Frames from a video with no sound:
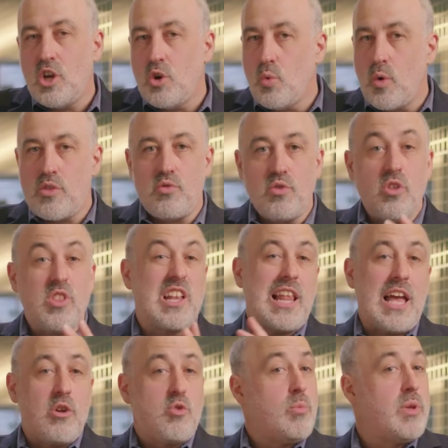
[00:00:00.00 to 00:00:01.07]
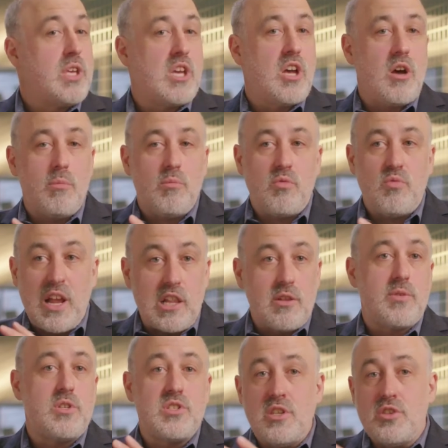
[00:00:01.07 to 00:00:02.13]
whether or not the cloud would become
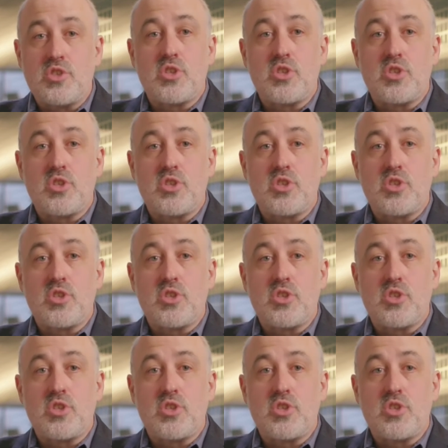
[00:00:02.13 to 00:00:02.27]
relevant in